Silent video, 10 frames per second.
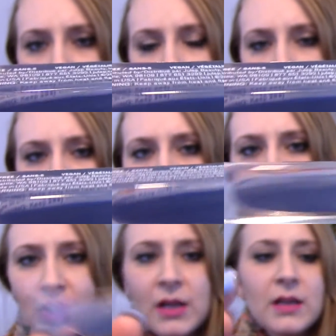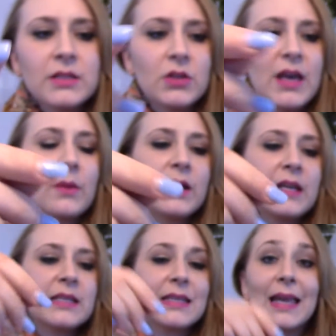polish. So that one
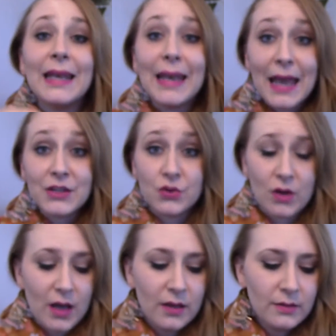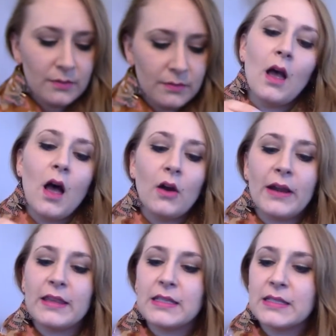is Nedra. All
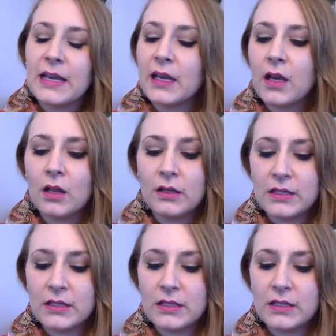right, the second color is